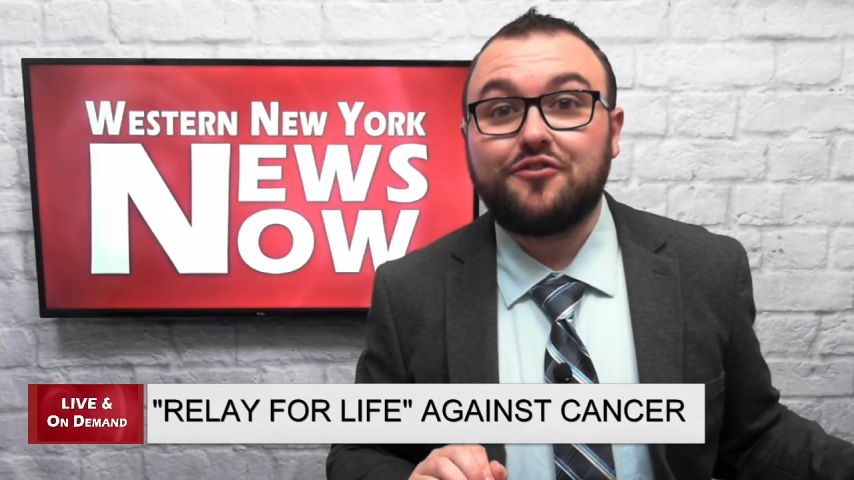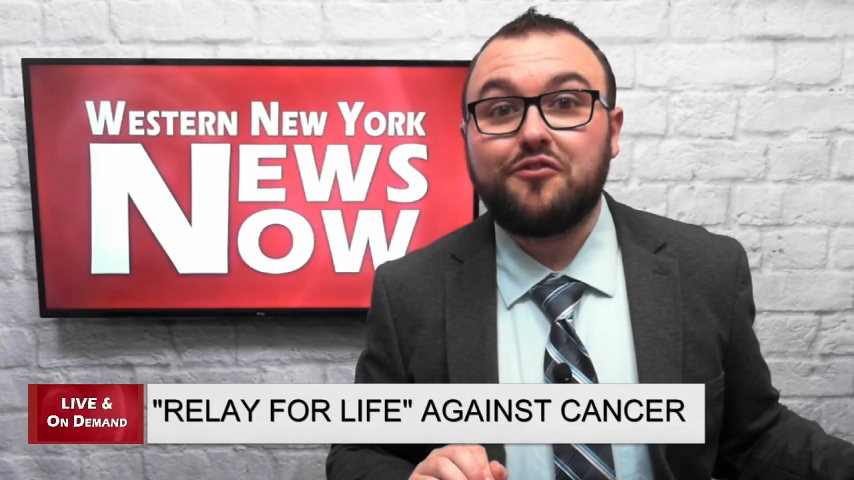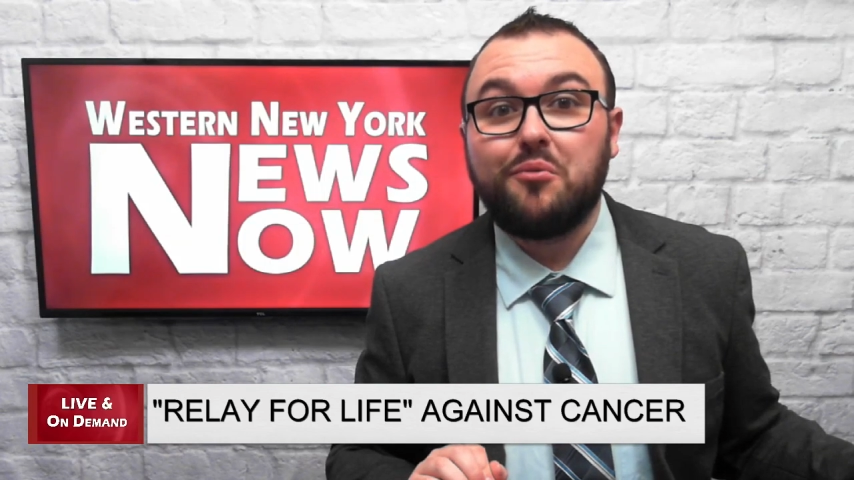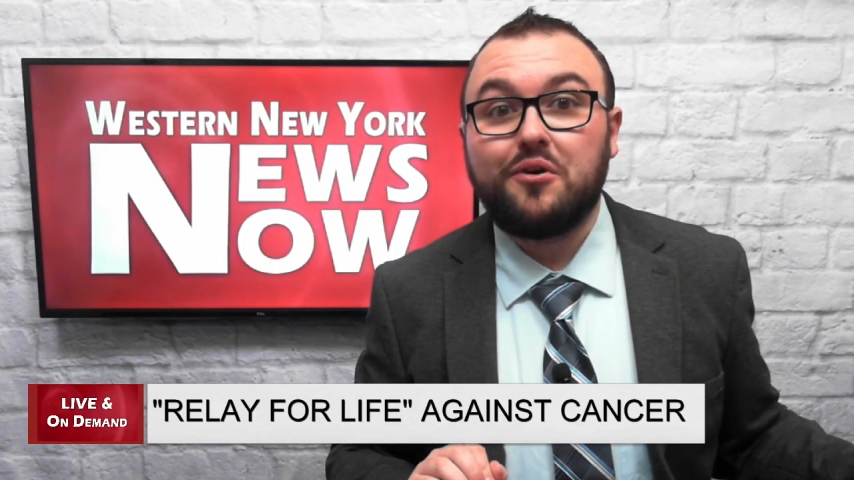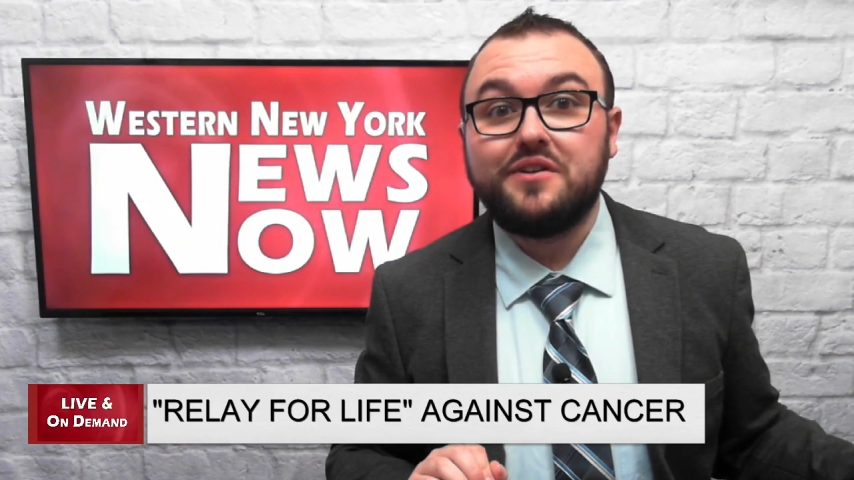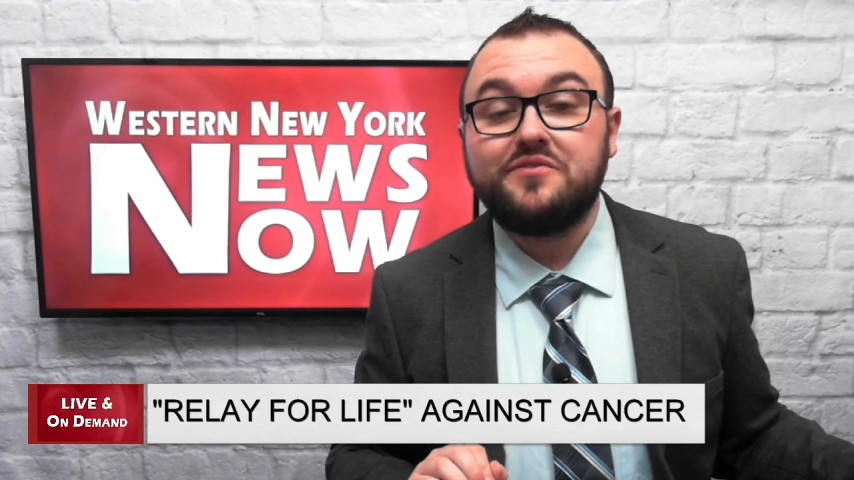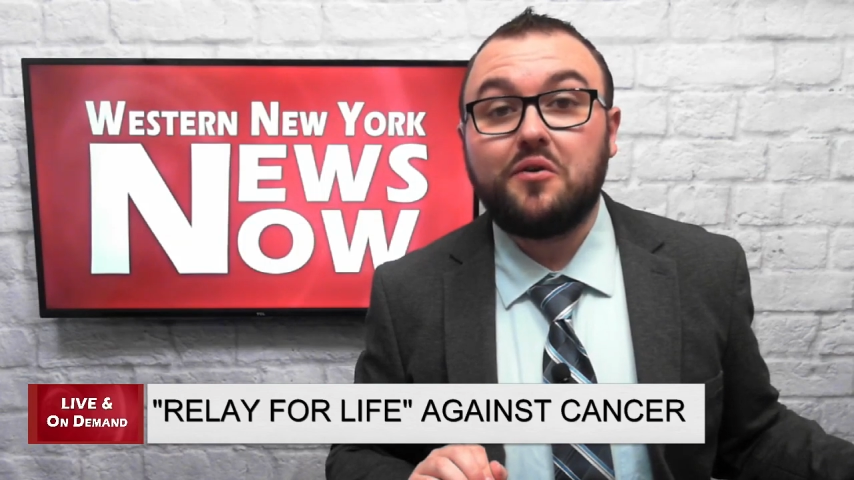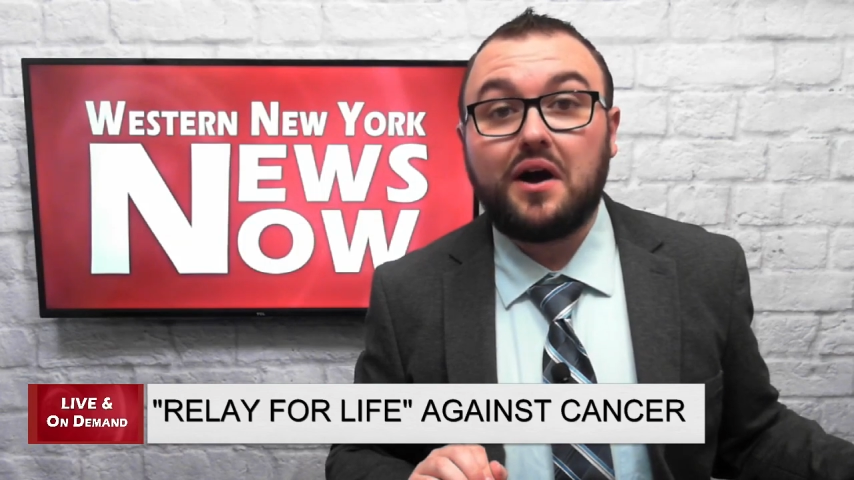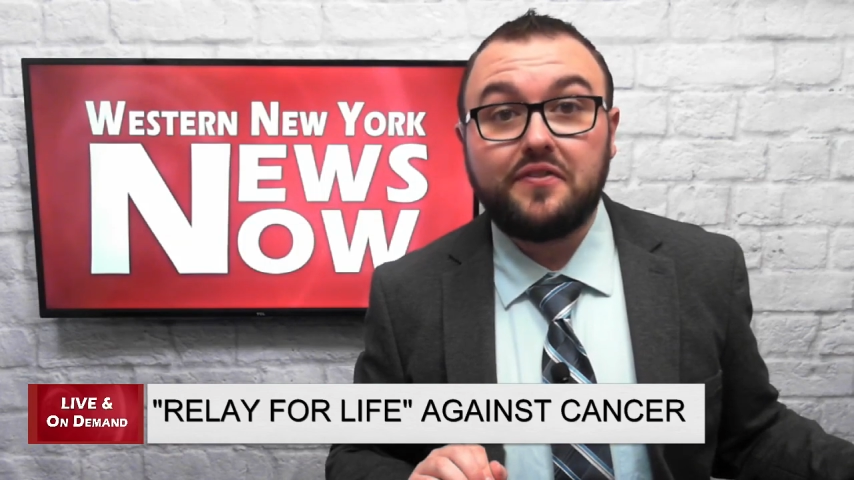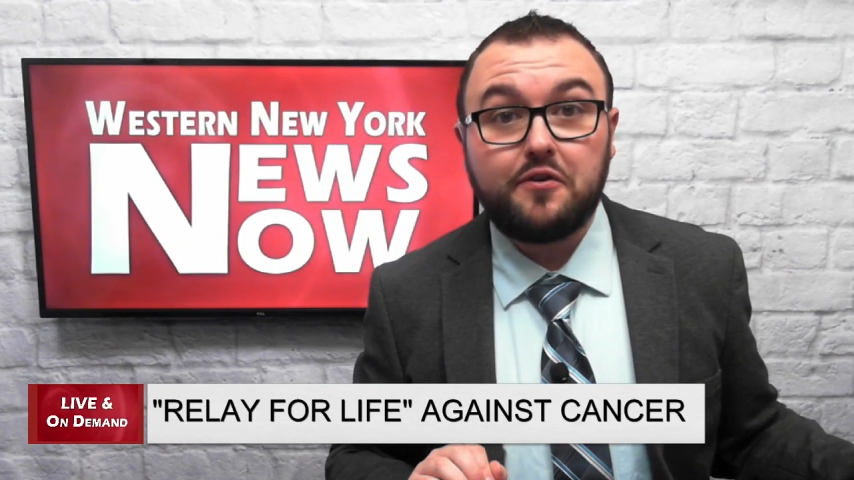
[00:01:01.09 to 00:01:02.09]
For more
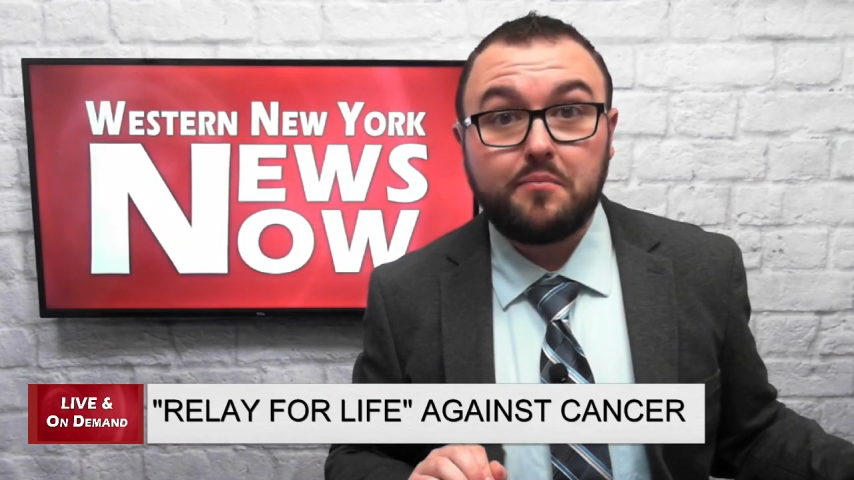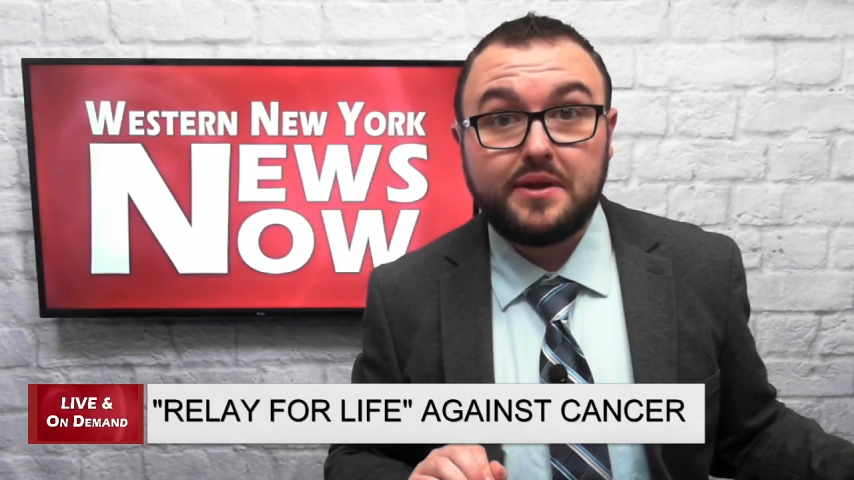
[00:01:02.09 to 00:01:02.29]
info on their